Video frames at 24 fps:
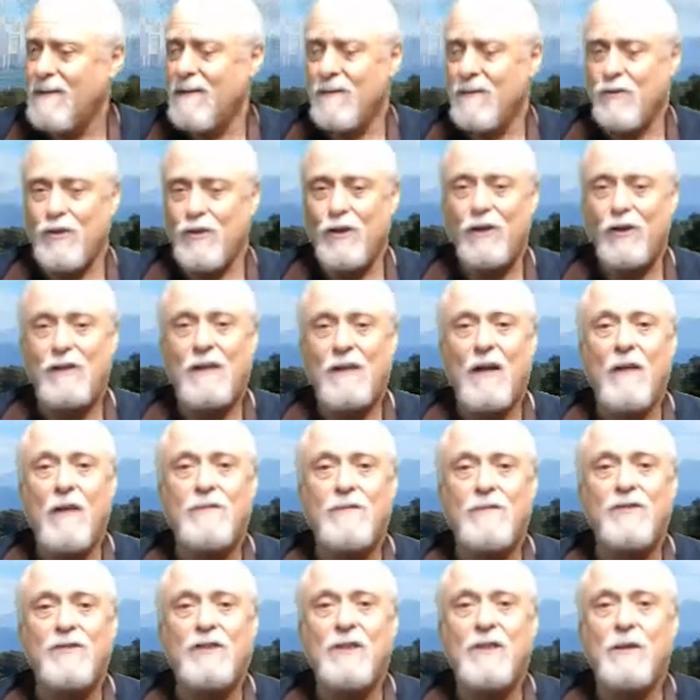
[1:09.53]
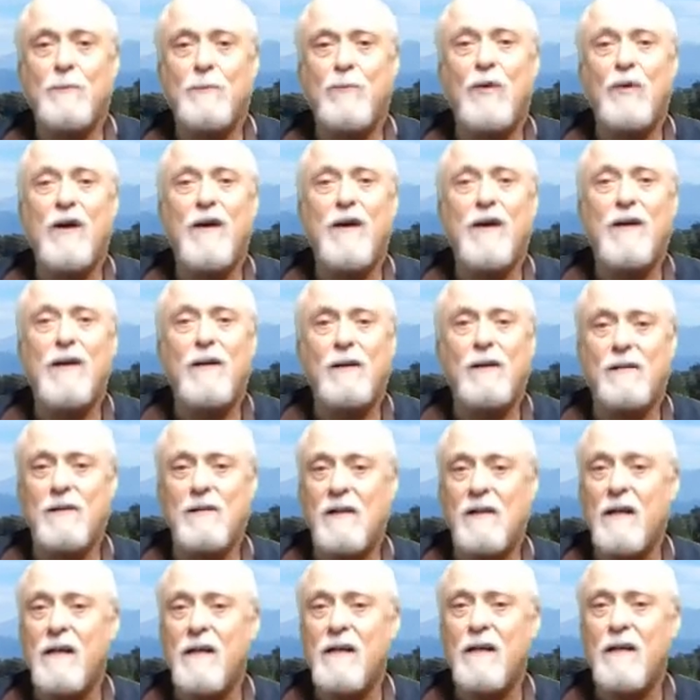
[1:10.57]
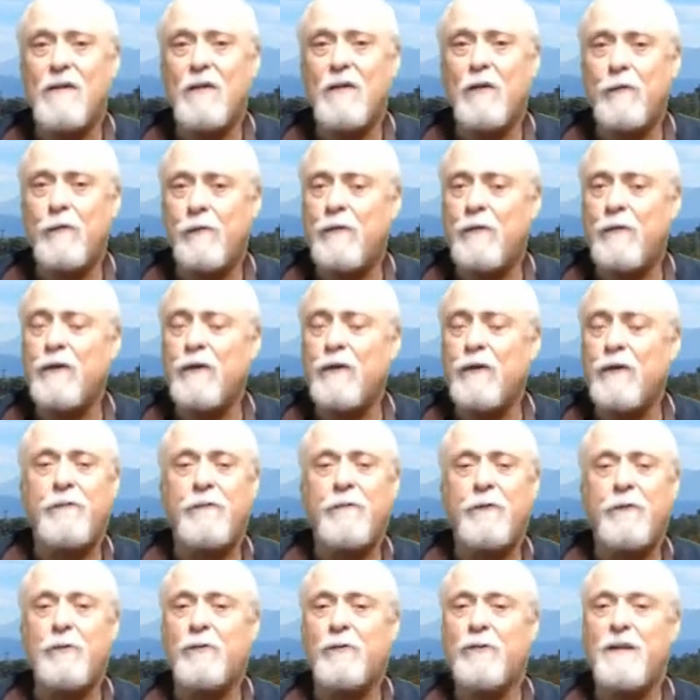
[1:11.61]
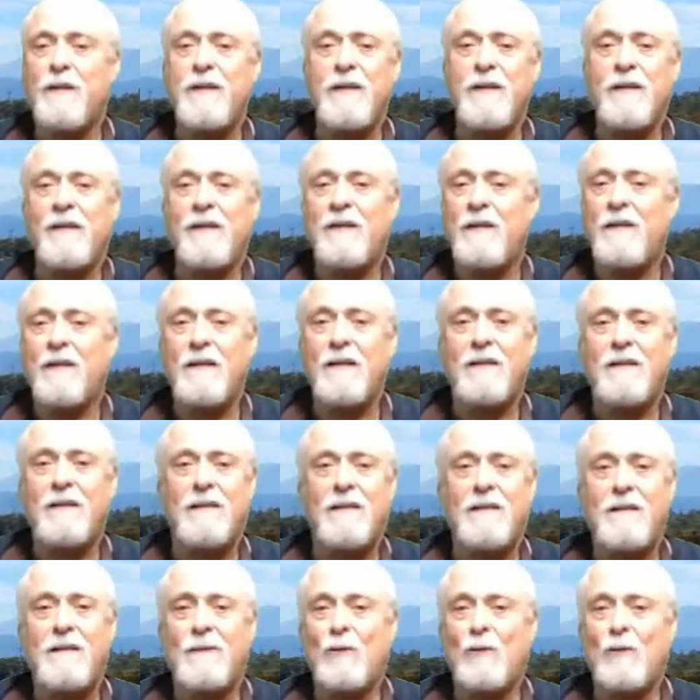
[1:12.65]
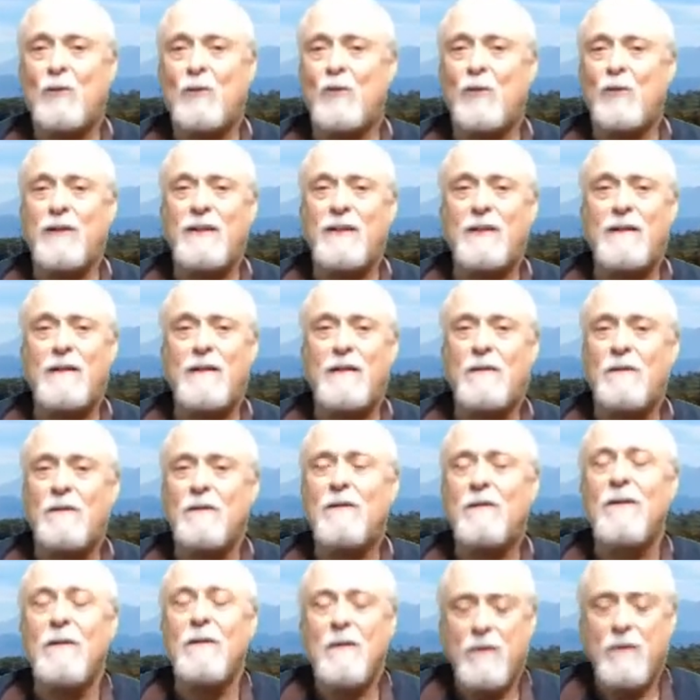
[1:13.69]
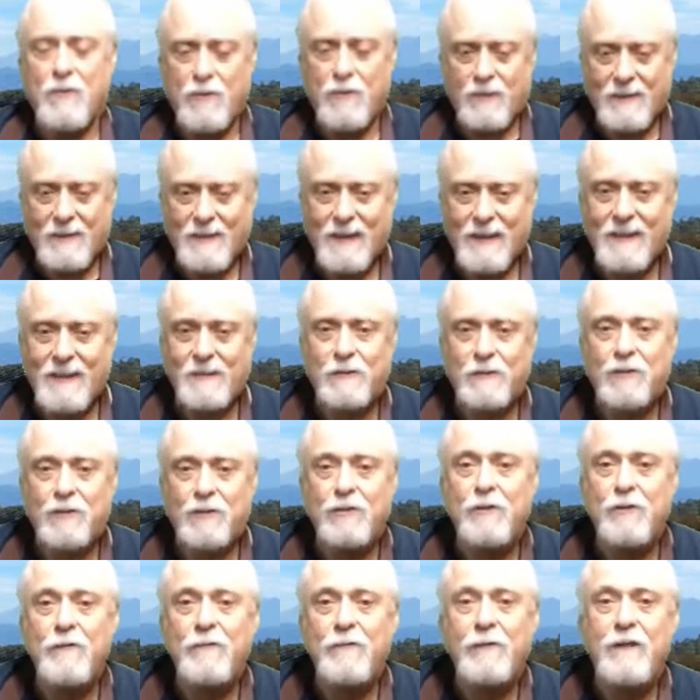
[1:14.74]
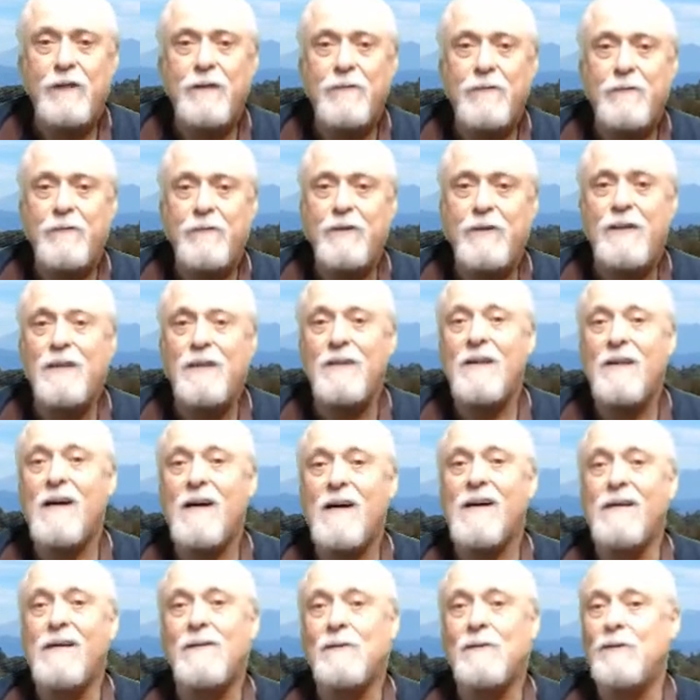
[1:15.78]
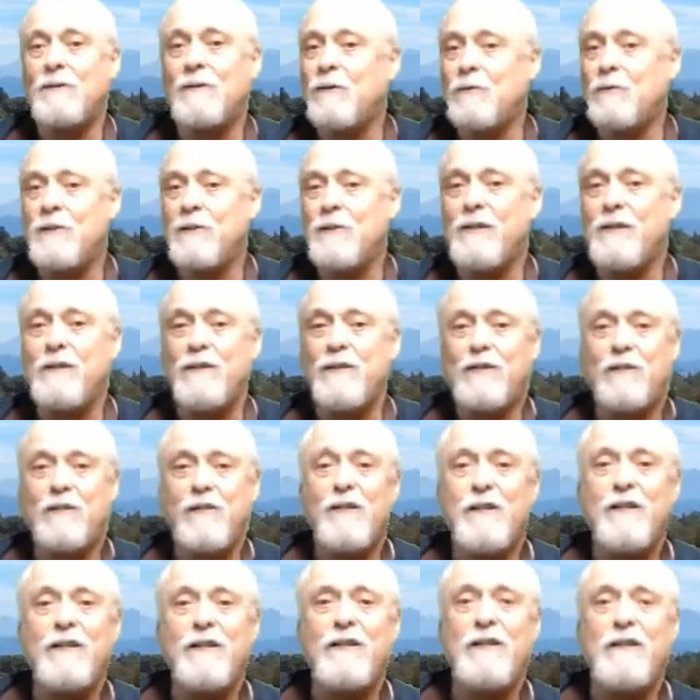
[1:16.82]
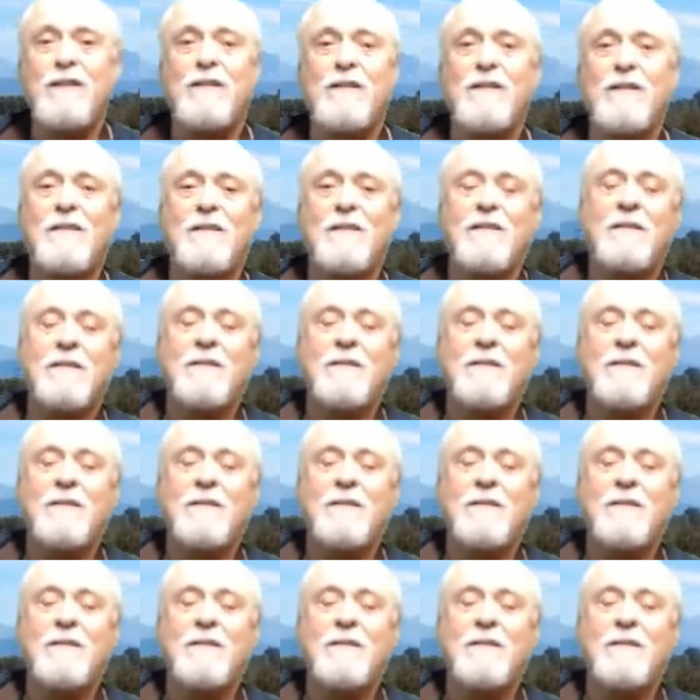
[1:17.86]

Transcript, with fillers: Your gloves cut red leather, fit for any kind of weather. You got your $50 green fees.